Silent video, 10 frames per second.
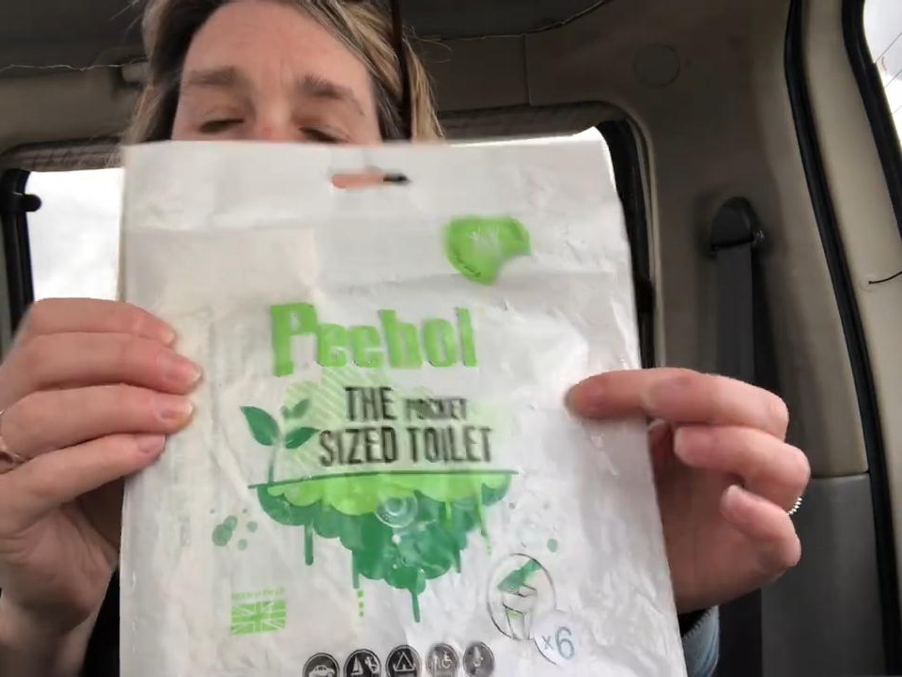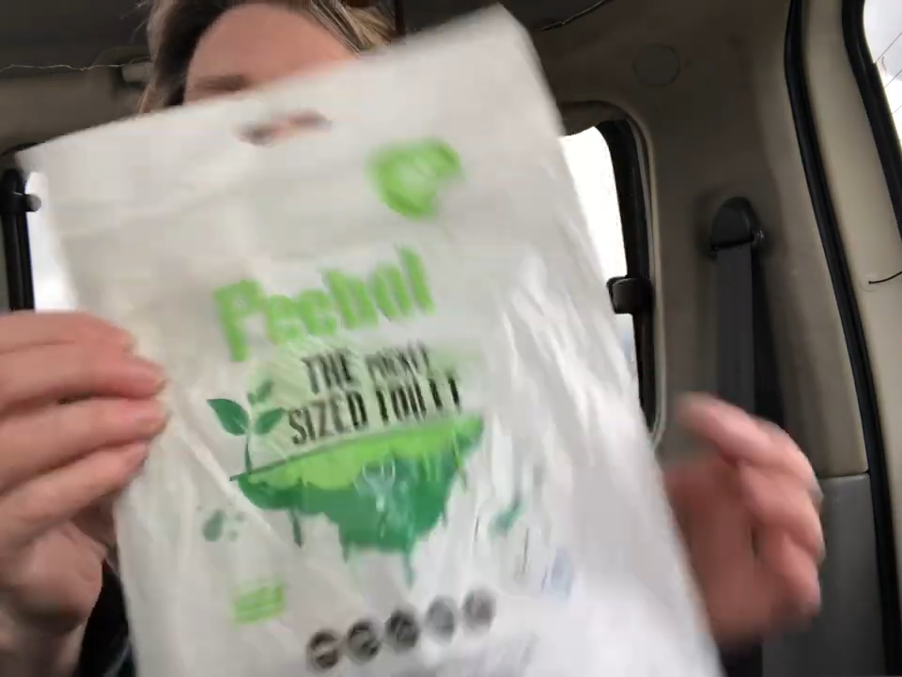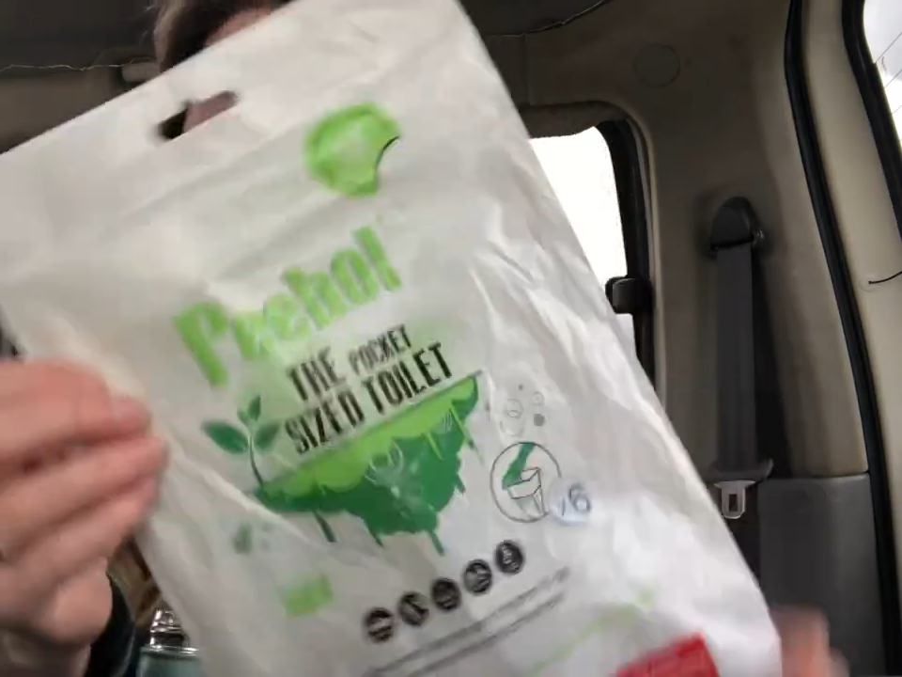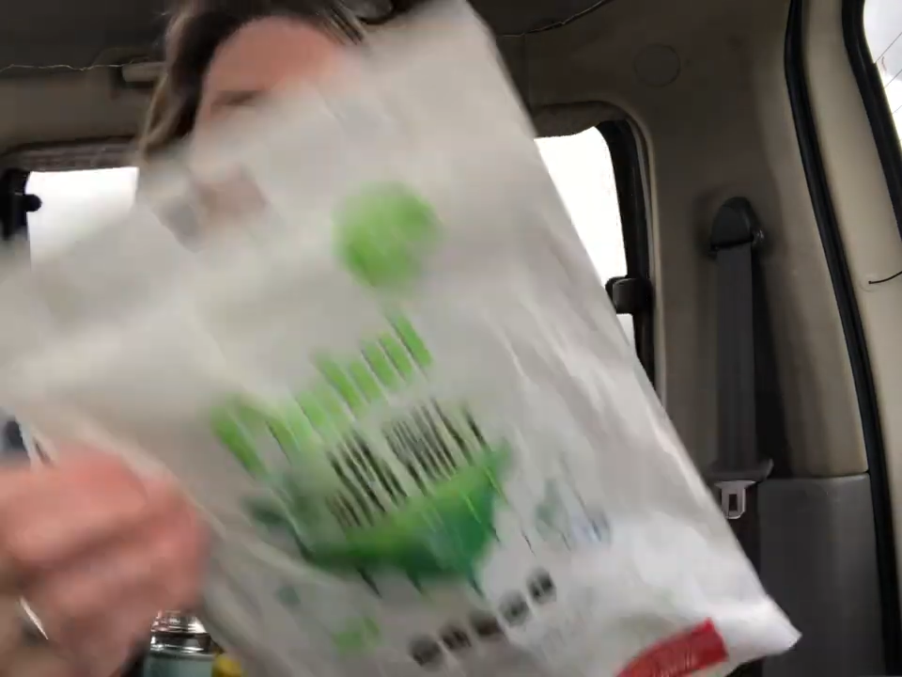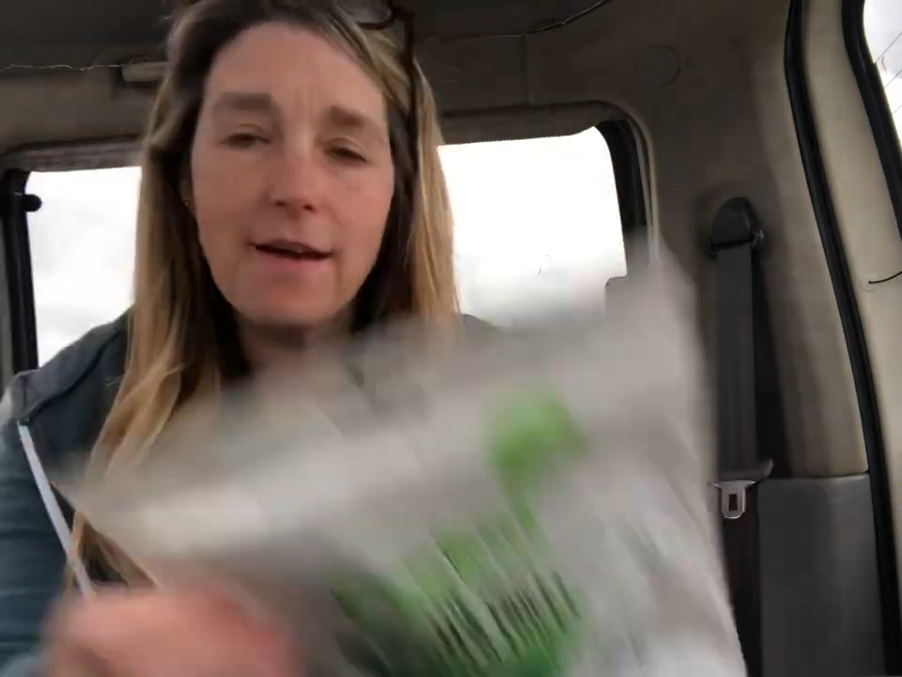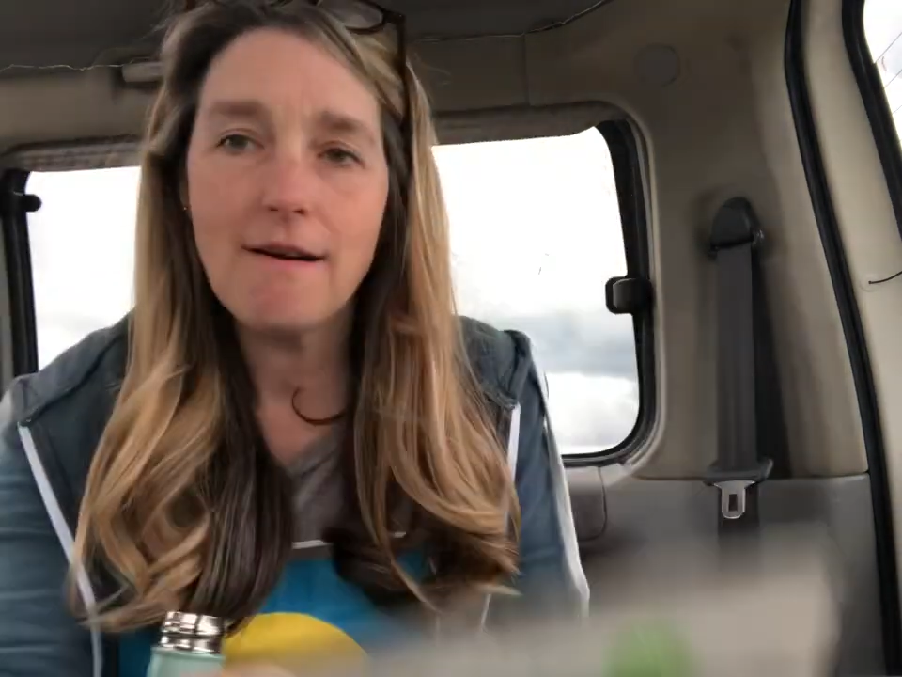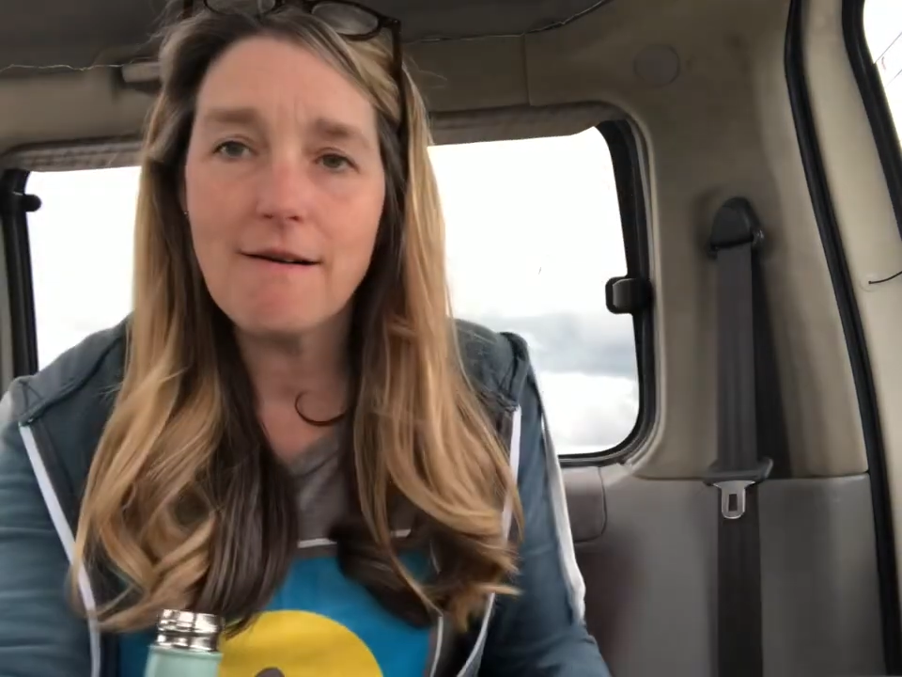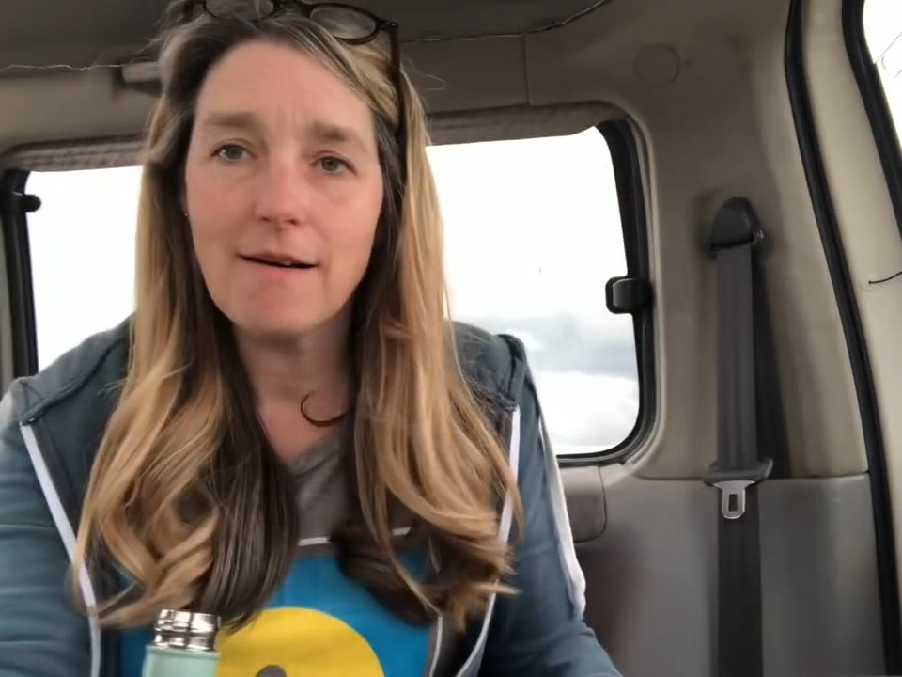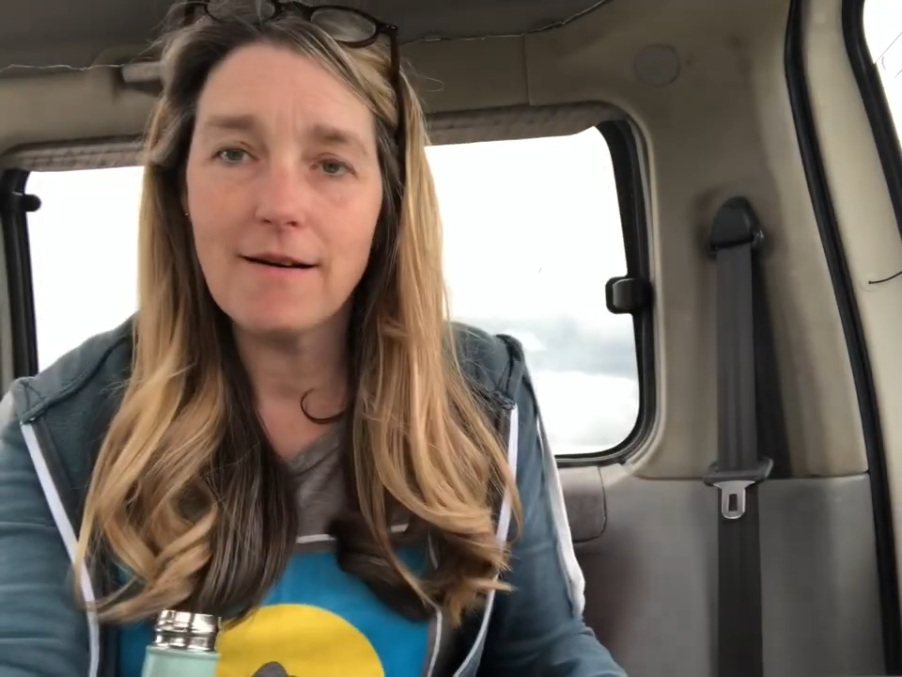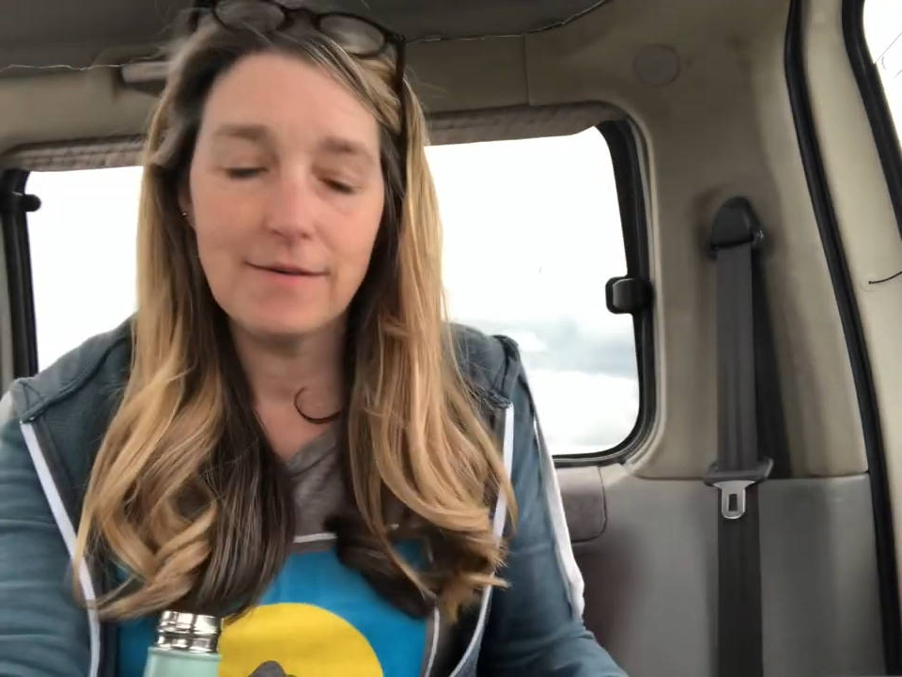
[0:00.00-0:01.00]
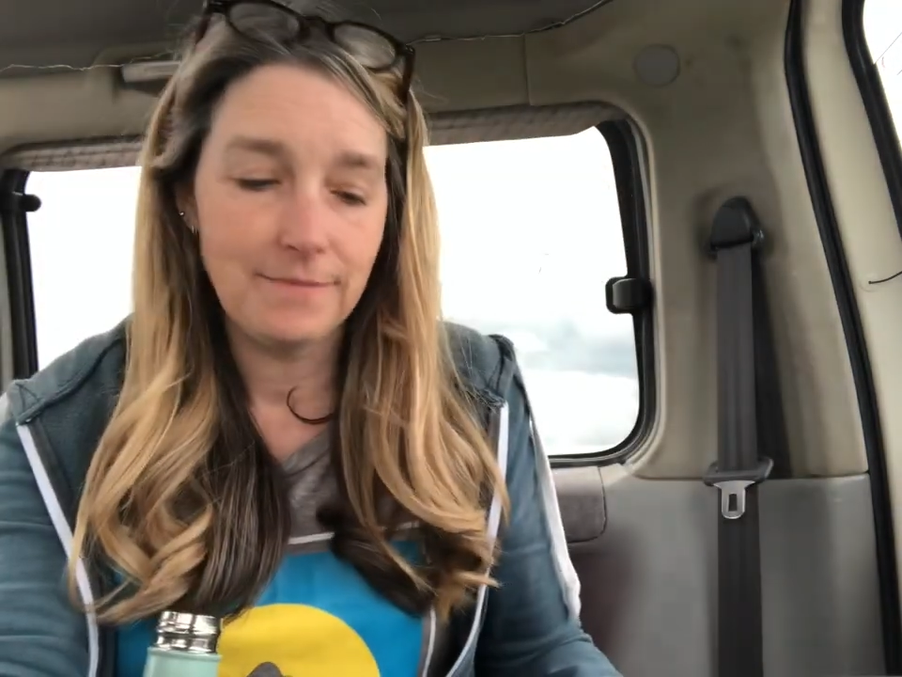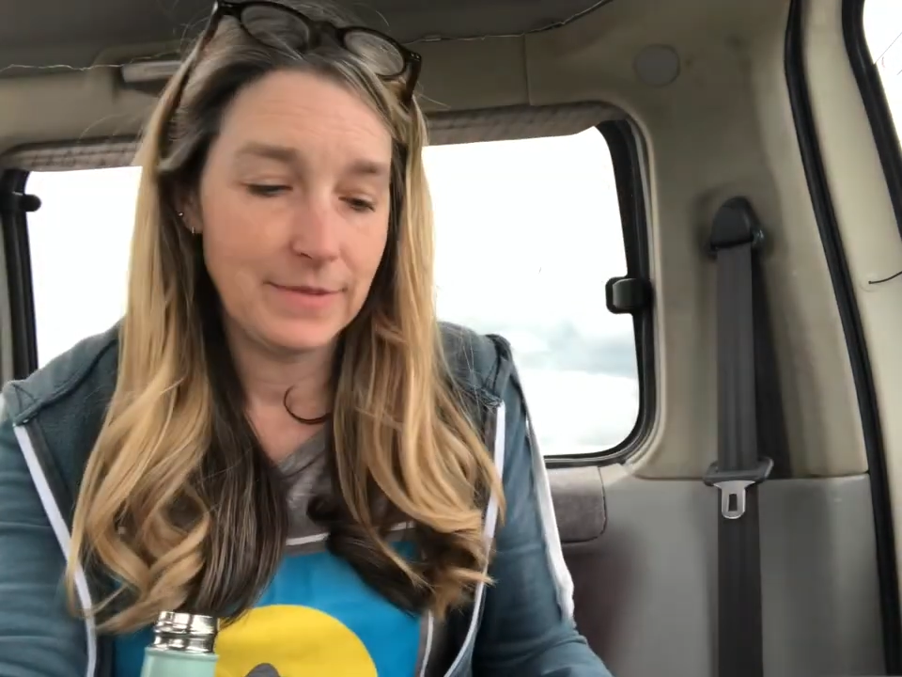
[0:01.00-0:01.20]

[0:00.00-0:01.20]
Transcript: And what they are